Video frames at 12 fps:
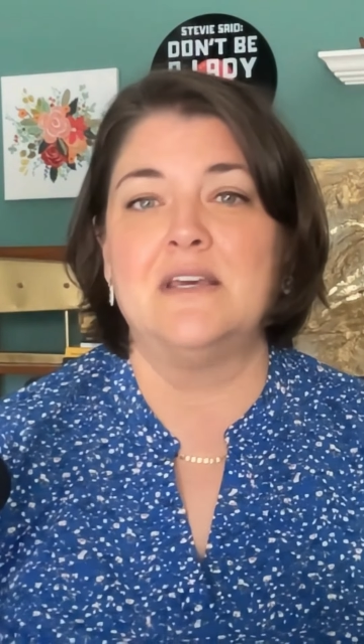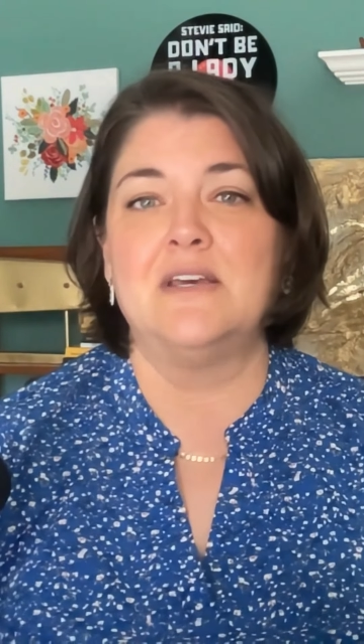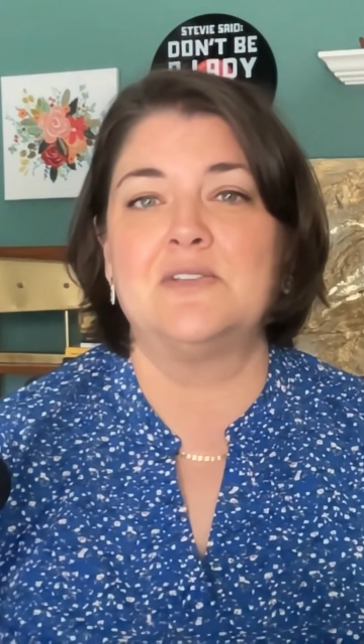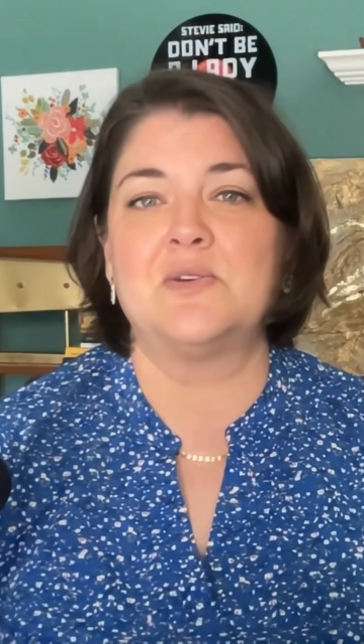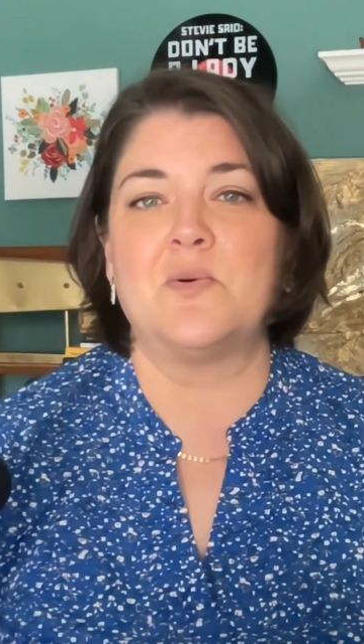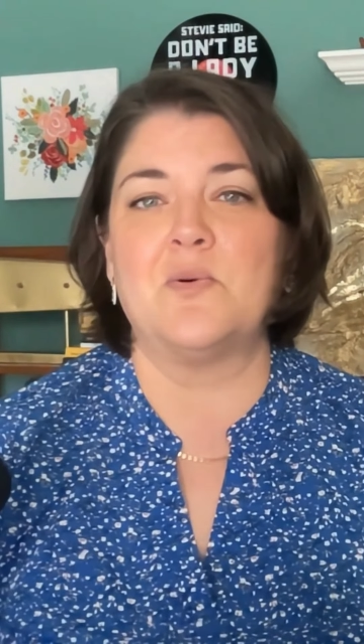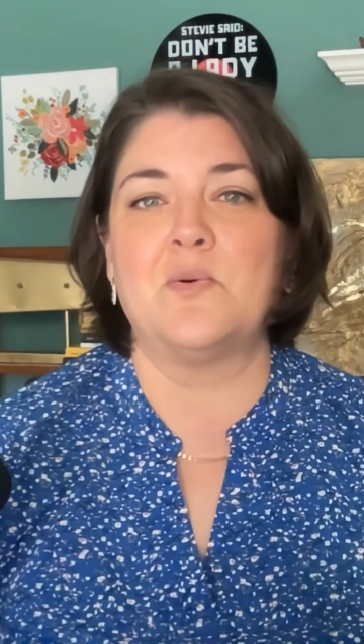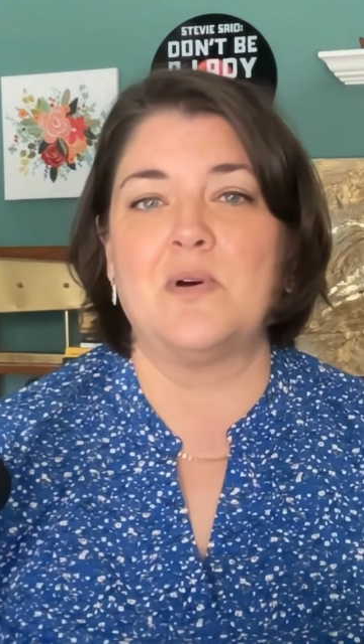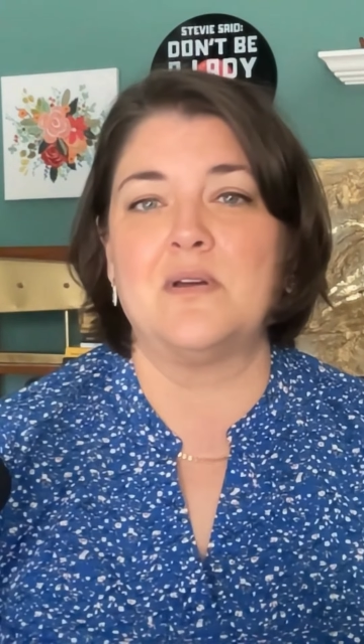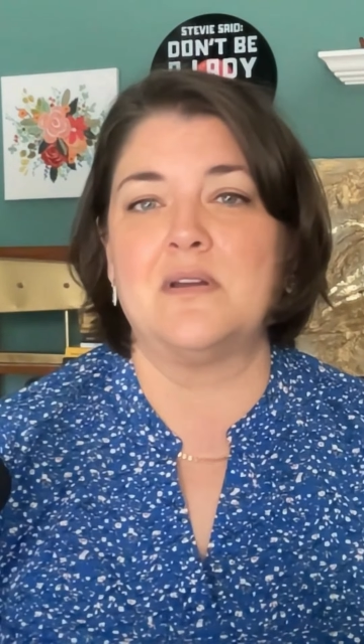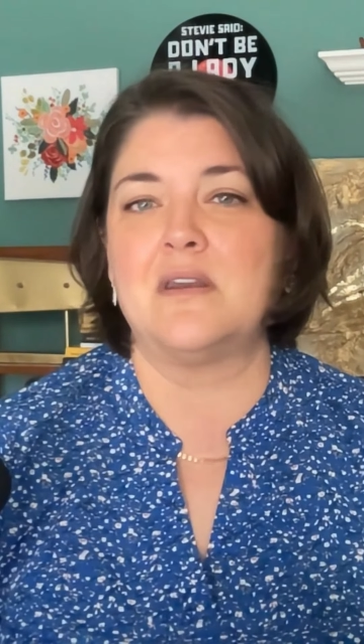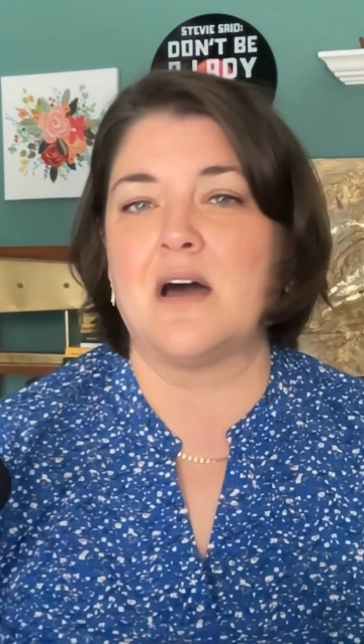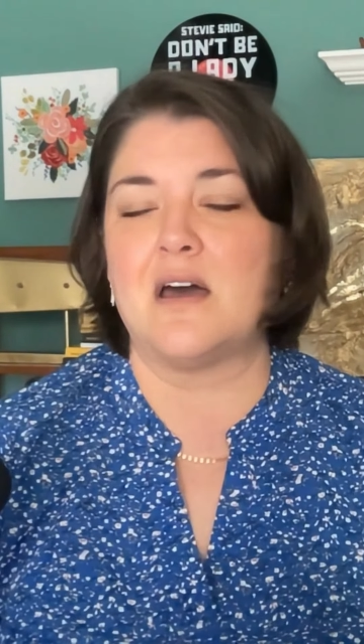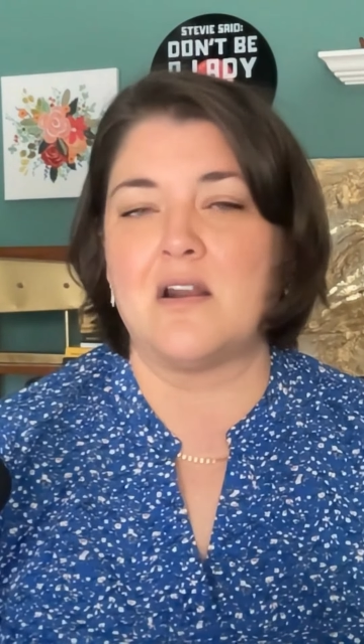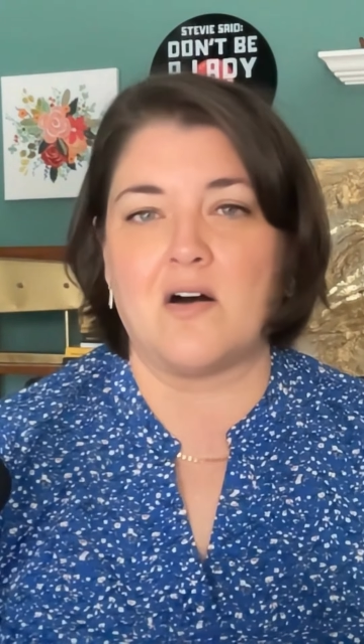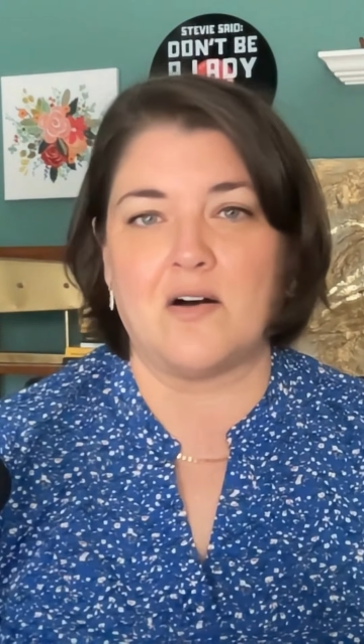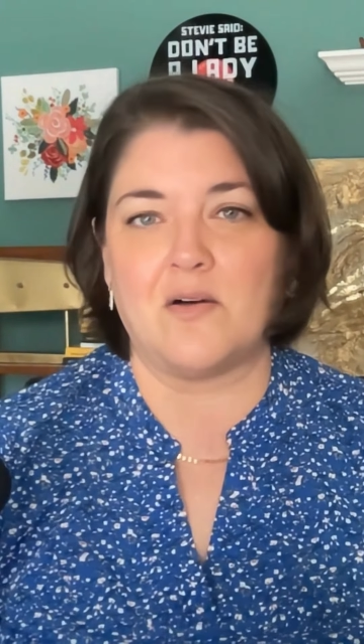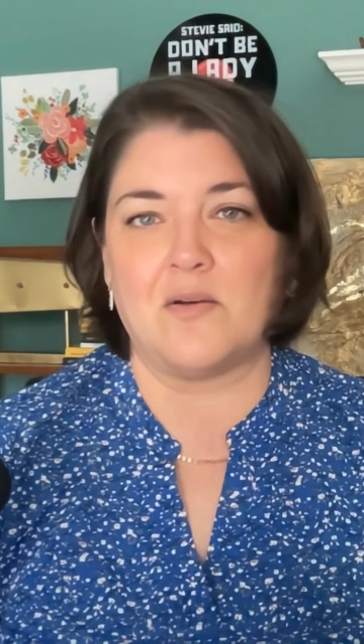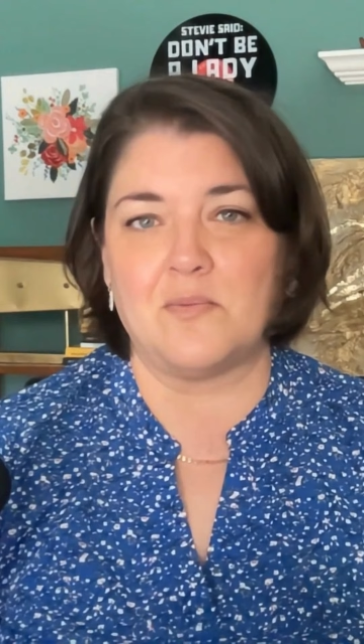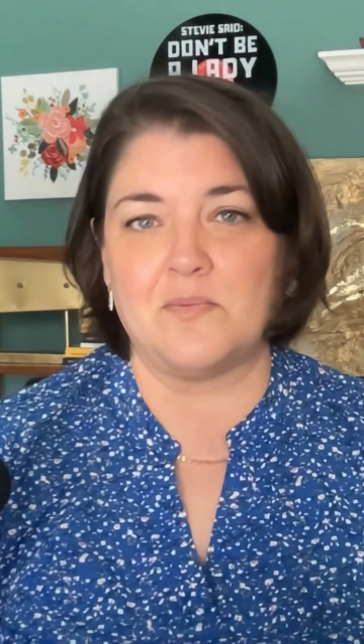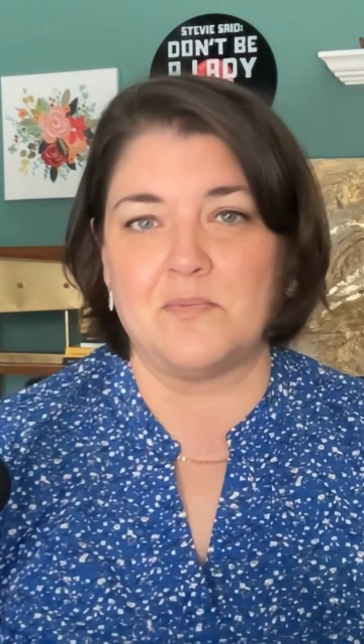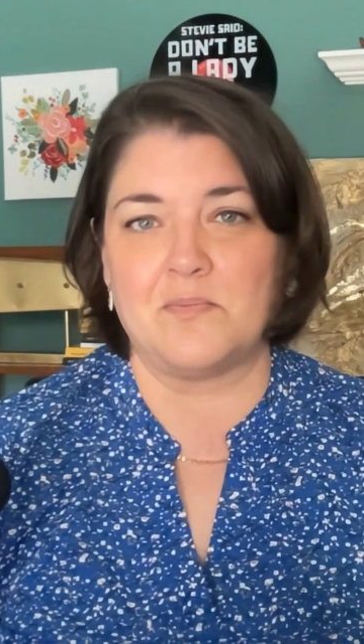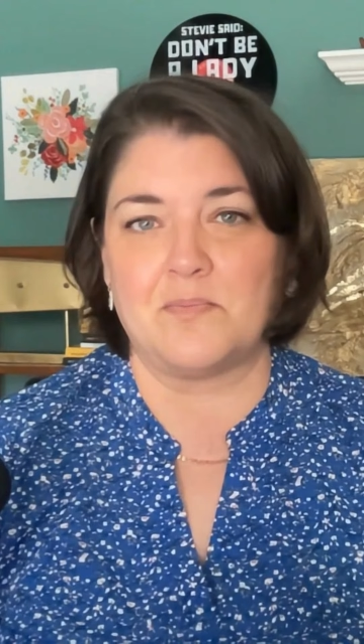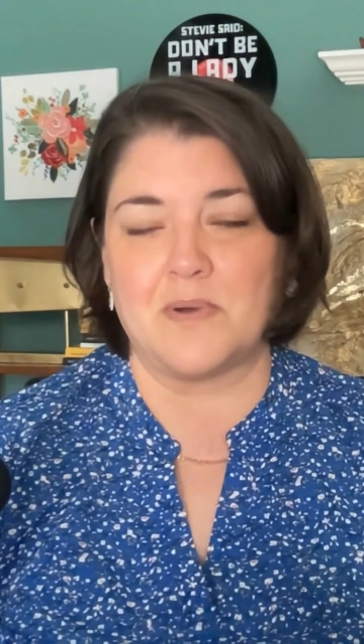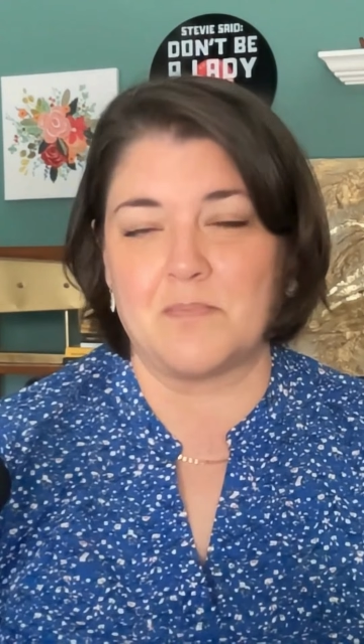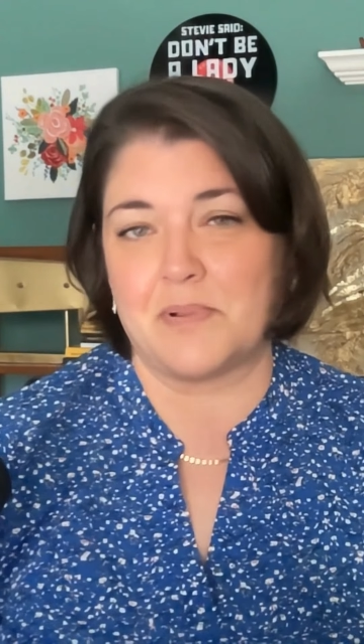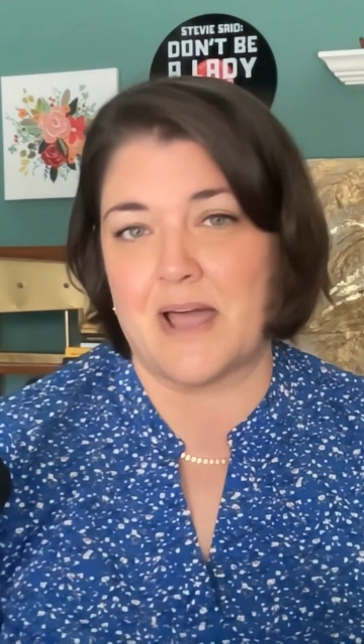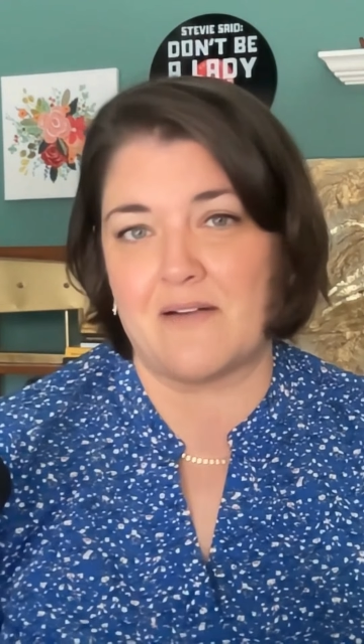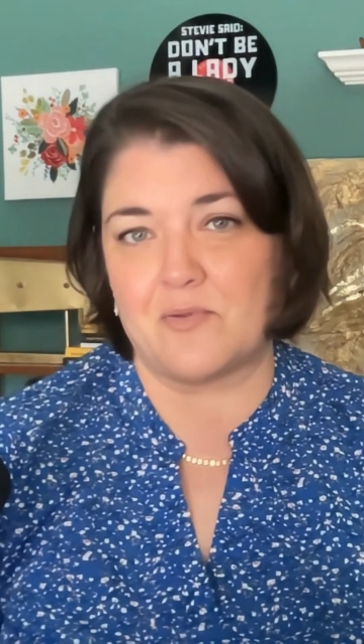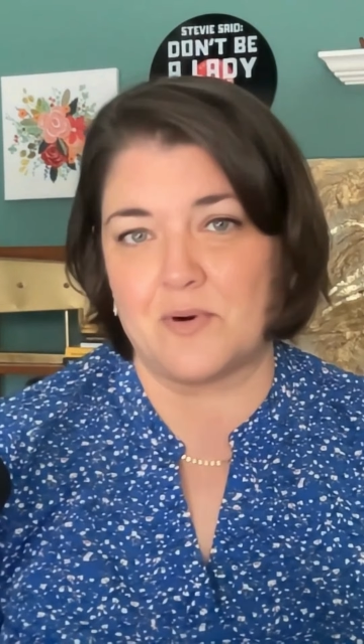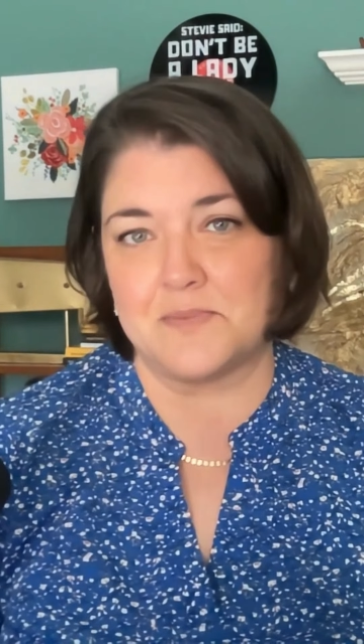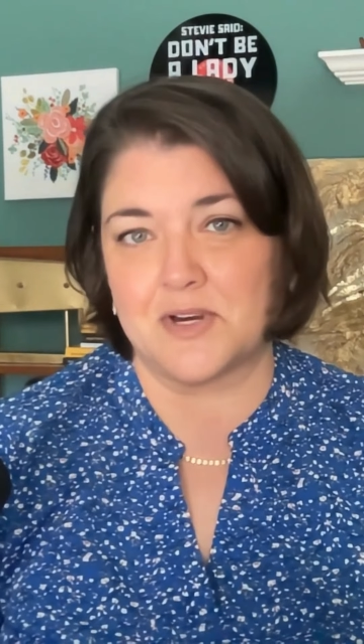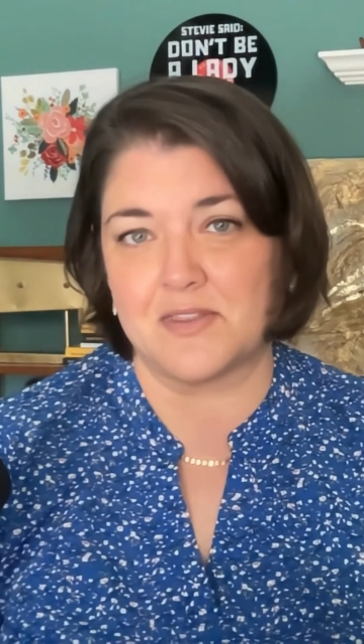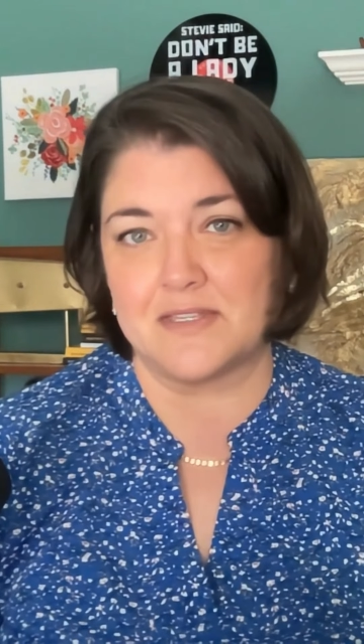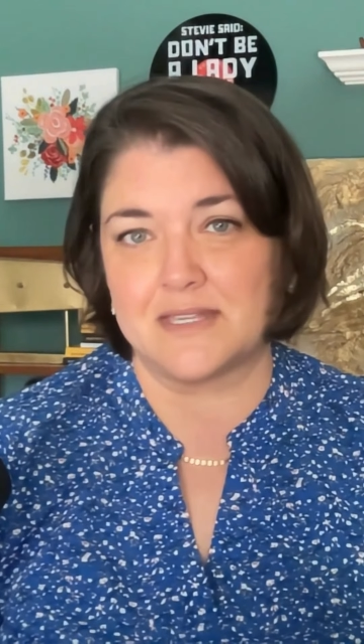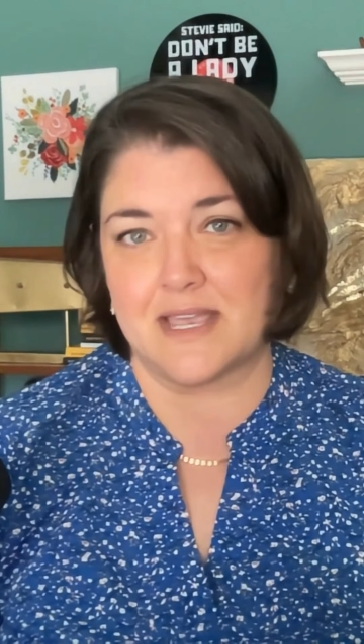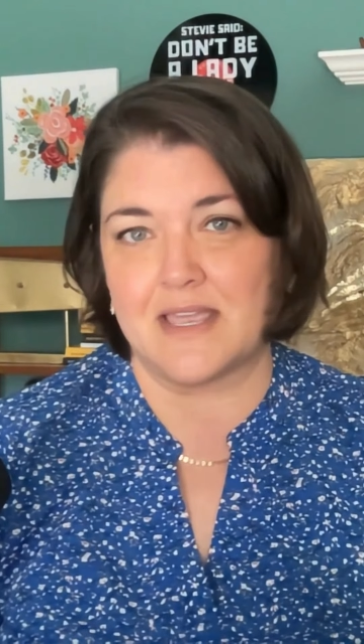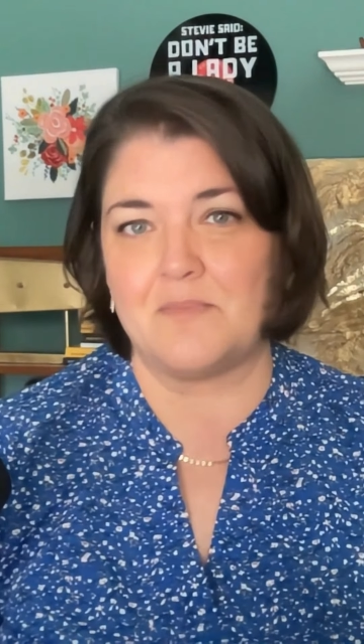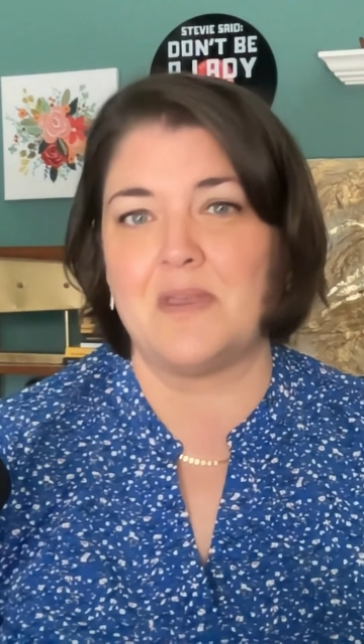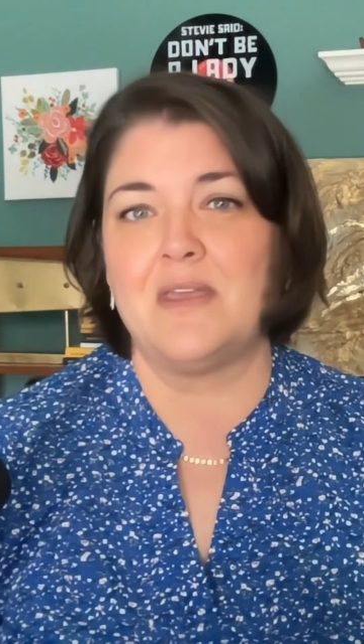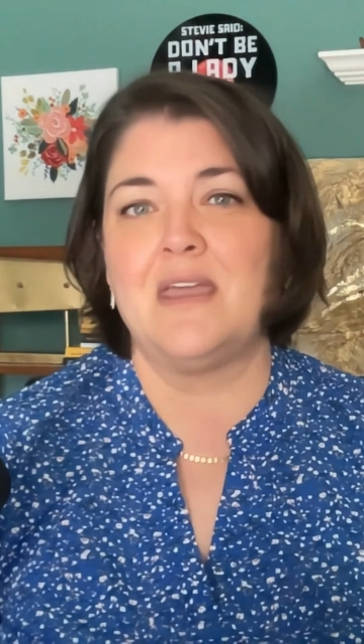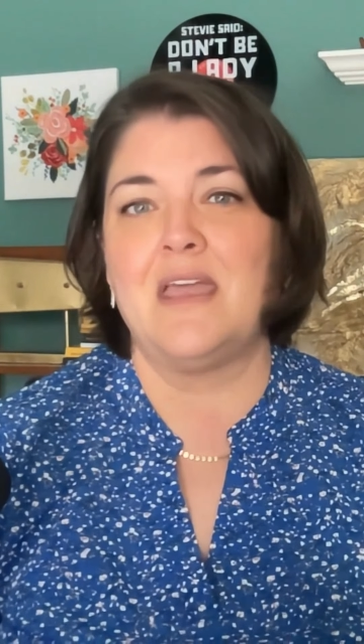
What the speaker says: So not all platforms are the same.